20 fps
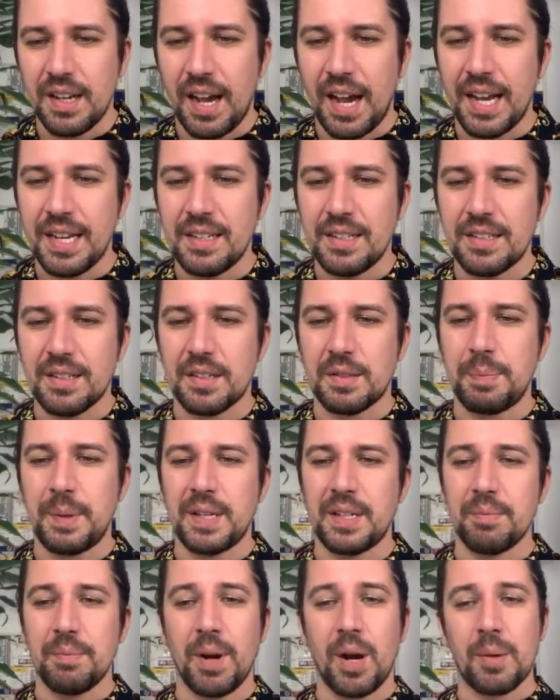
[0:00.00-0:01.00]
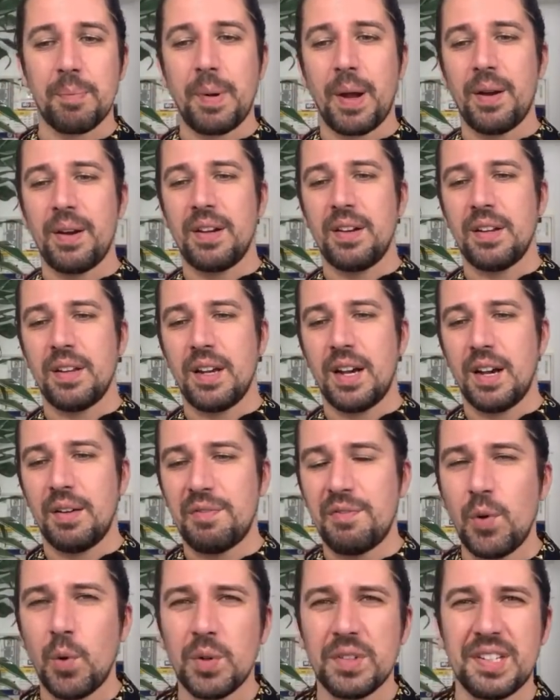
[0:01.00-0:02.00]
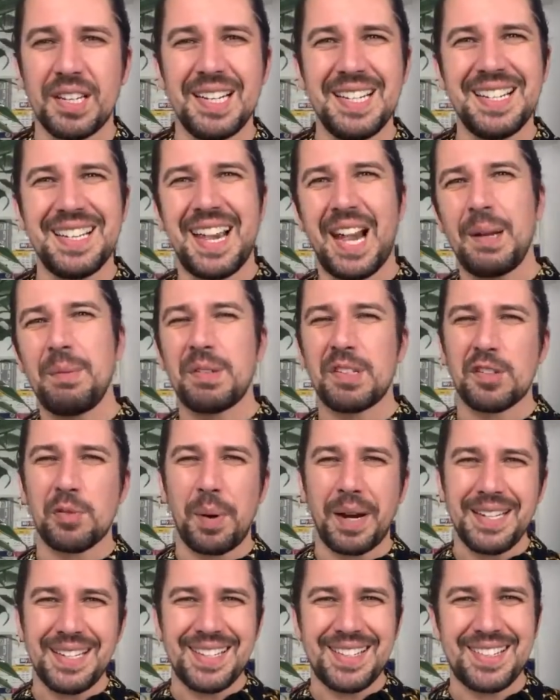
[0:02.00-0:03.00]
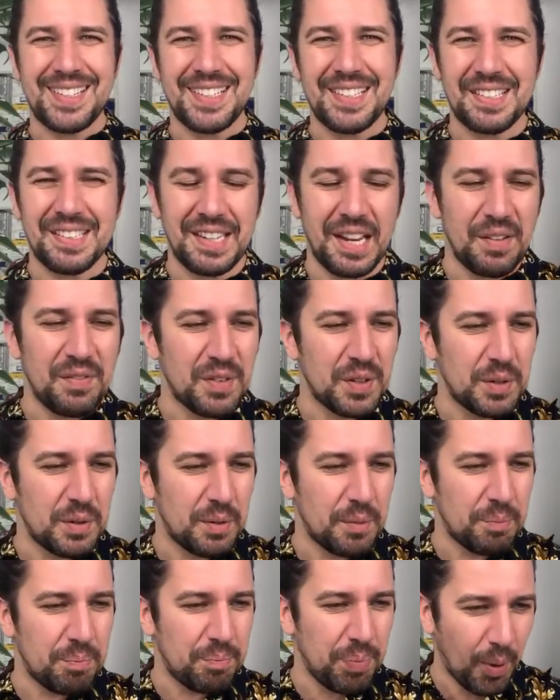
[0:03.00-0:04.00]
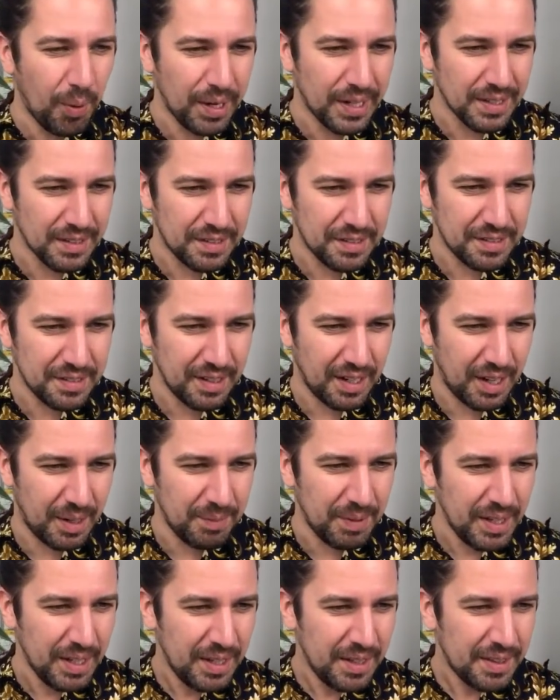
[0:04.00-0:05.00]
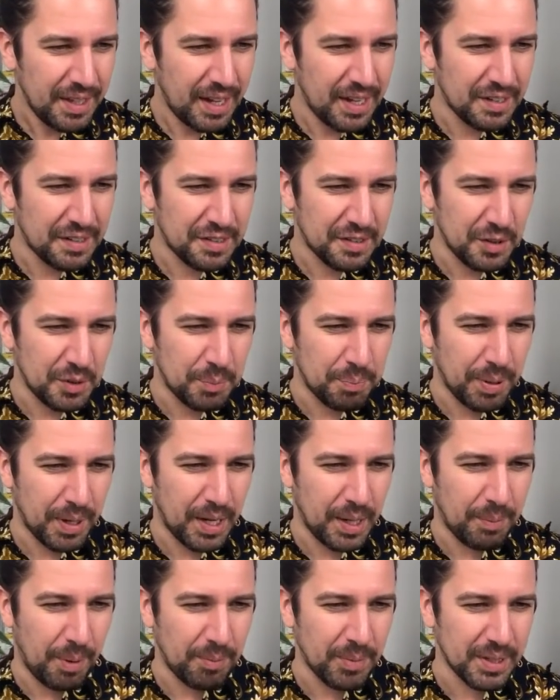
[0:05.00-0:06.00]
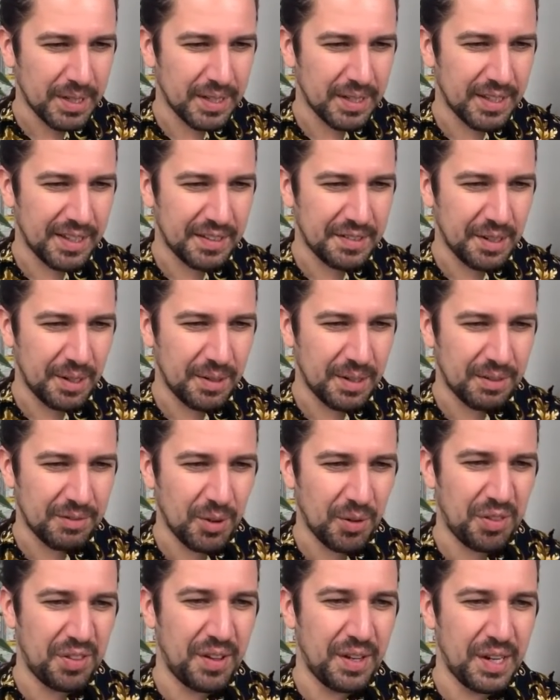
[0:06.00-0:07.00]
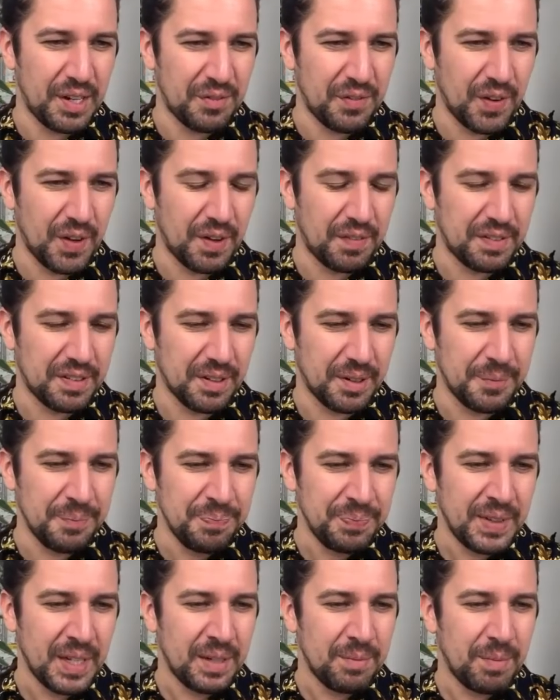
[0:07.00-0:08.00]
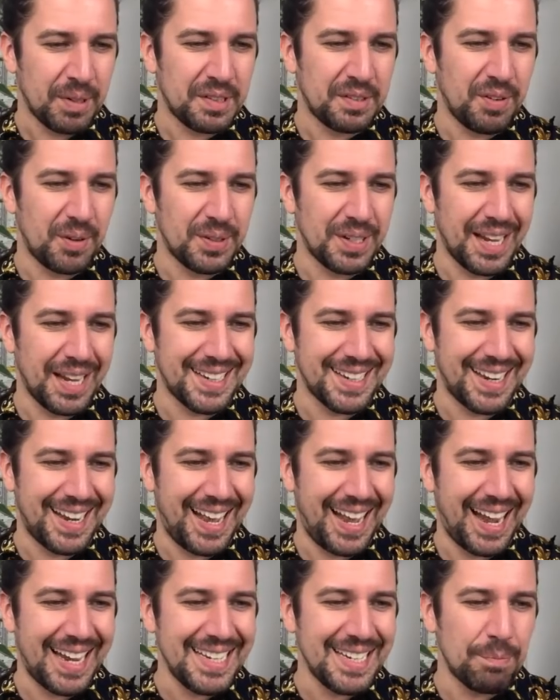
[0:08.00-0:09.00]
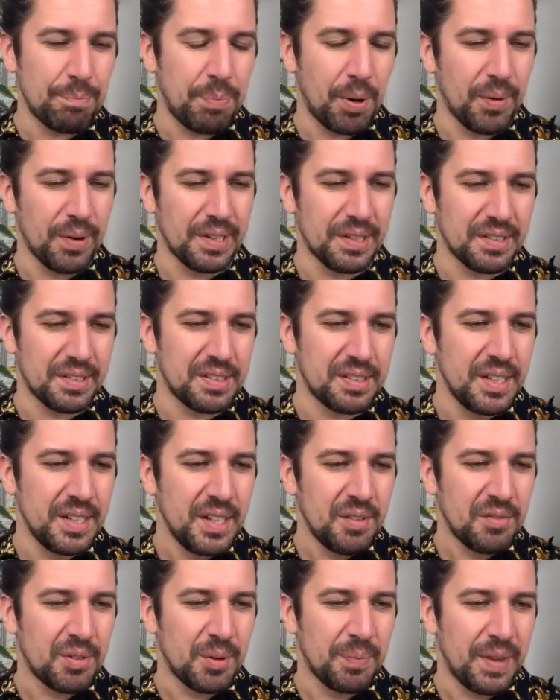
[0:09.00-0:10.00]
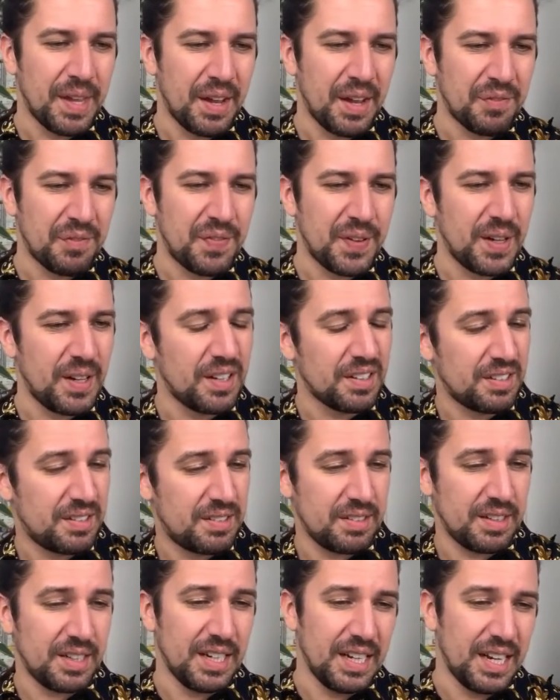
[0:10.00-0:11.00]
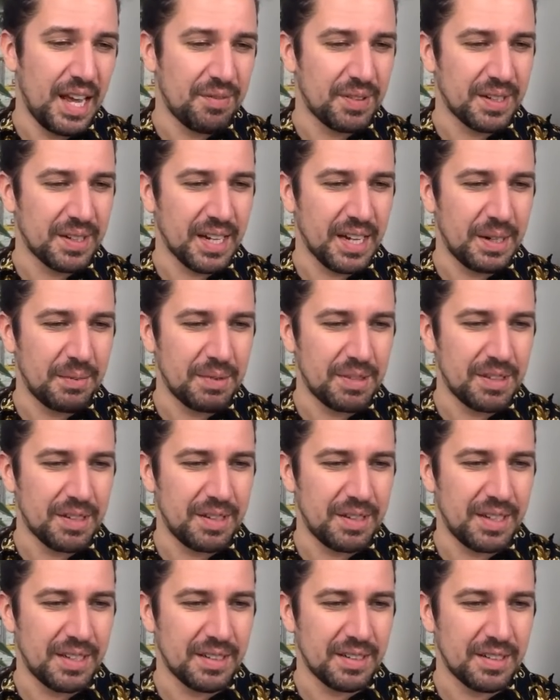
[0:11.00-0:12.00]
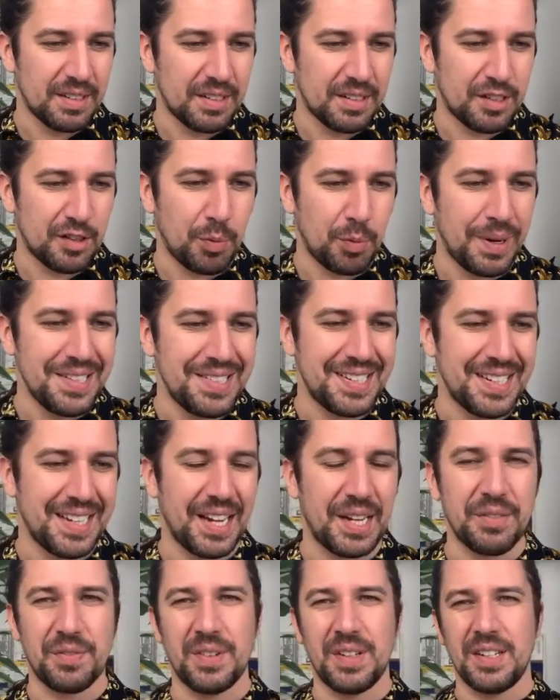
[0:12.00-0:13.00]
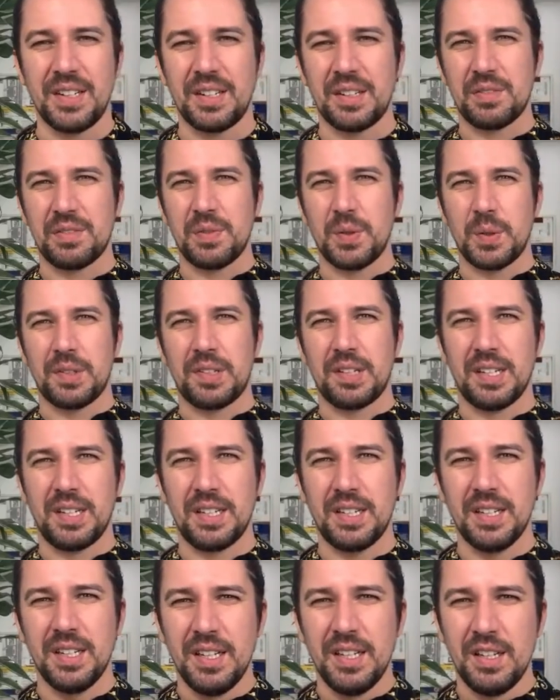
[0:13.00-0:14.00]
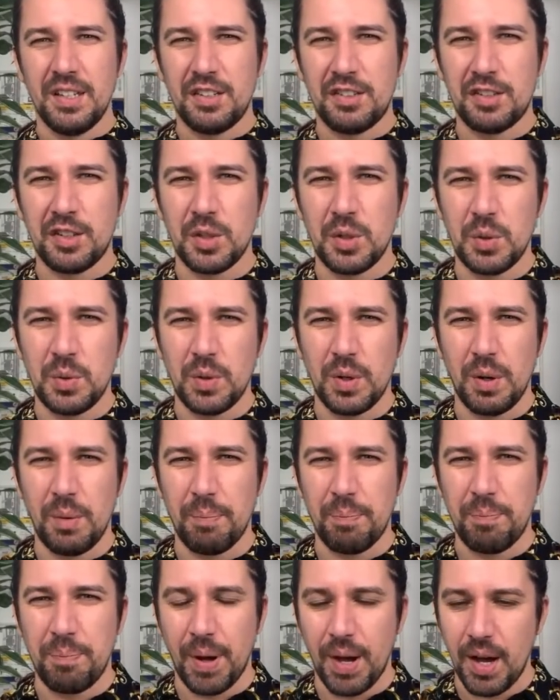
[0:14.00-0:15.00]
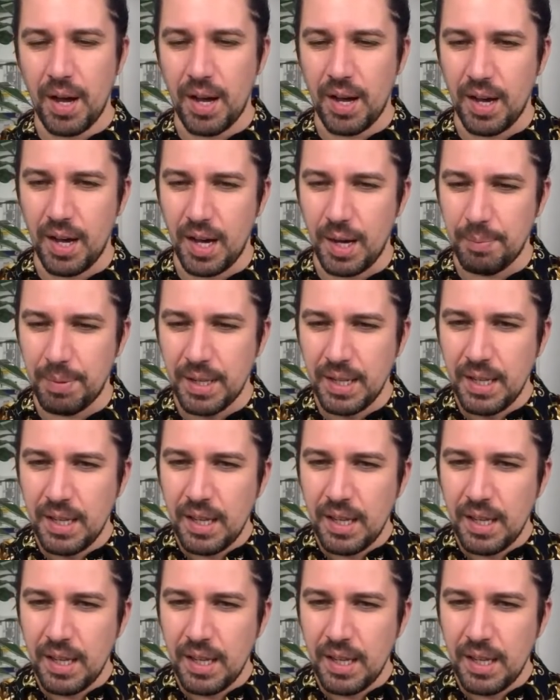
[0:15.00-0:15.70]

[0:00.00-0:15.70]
And speaking of Mark Bowen, 14 games, 27 points. That is superb. I'm looking at their total. They've got 35, so must have only had 8 points from their first 11 games and then 28 from the next 14. Superb.